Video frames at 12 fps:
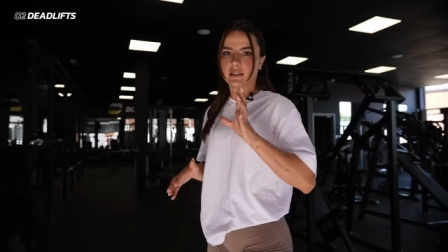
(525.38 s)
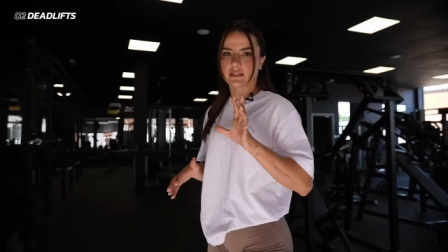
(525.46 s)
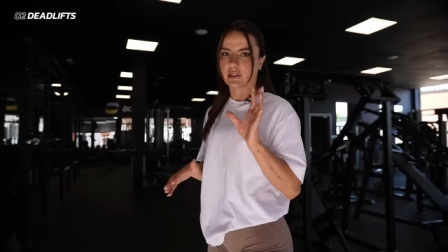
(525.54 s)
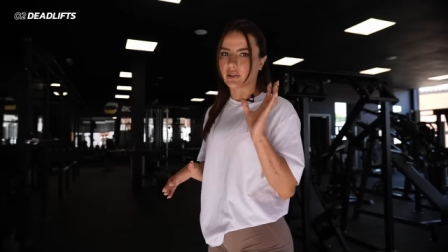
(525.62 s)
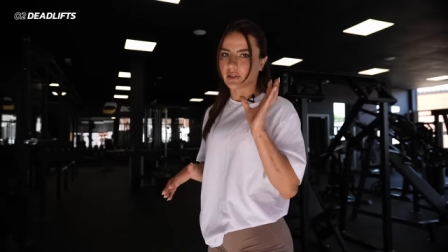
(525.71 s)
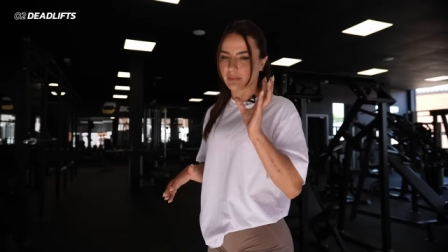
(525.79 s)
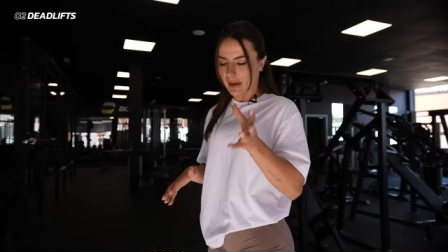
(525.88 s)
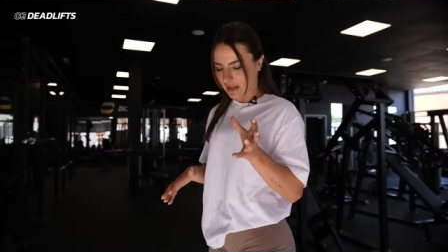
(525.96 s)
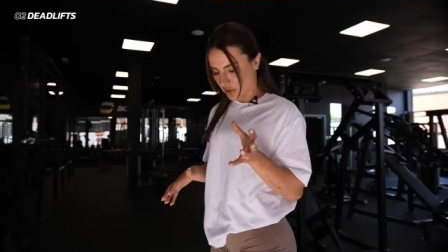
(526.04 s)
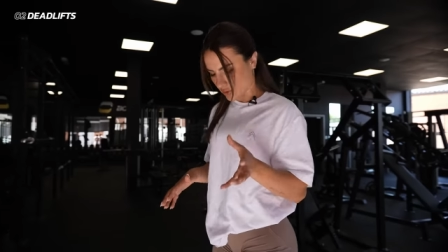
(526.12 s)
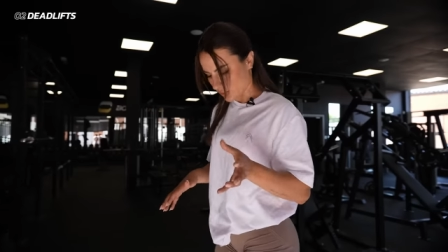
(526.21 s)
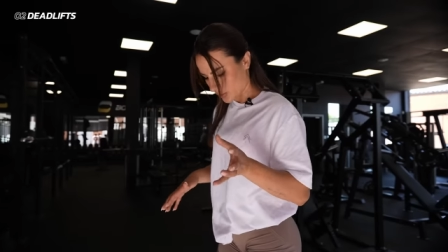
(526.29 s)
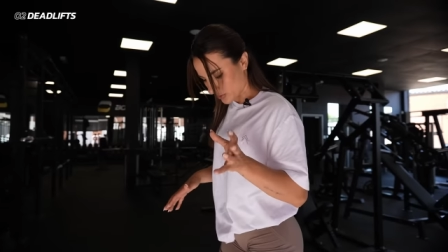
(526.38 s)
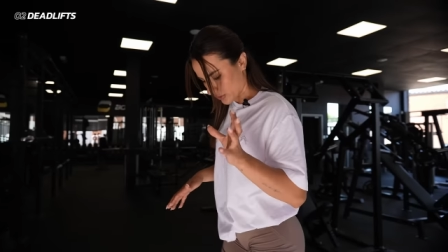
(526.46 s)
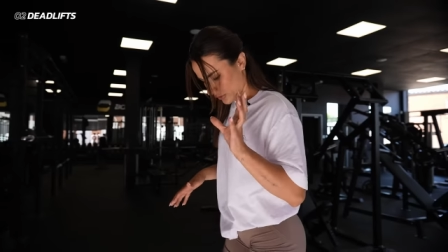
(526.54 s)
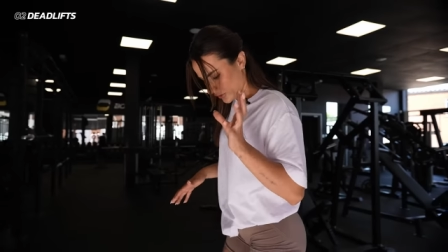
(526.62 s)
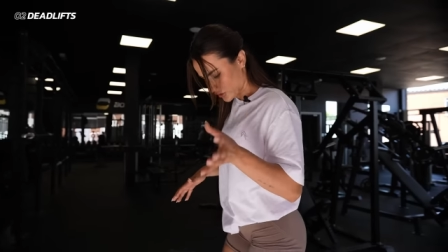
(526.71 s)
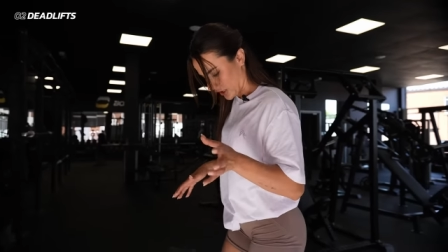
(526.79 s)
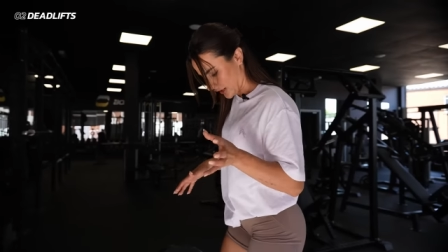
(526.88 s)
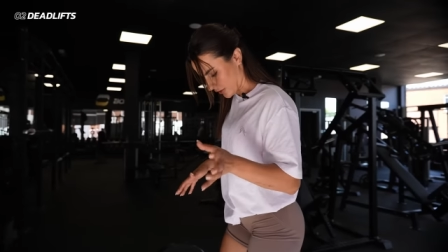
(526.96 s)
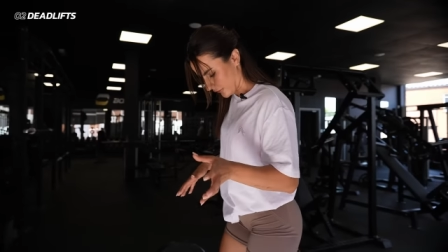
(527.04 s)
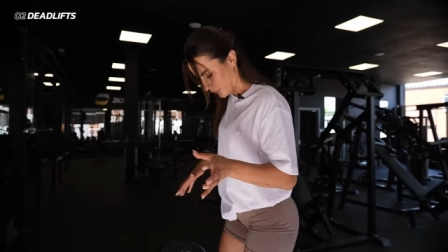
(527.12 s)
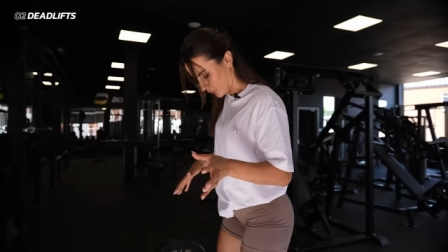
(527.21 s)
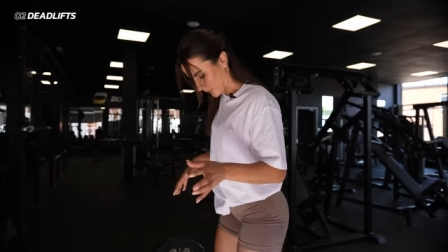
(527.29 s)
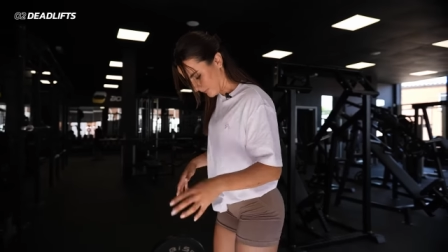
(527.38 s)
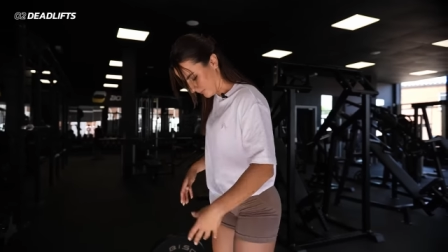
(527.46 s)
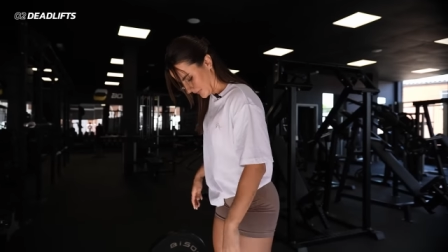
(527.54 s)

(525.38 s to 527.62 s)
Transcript: So make sure you check your form.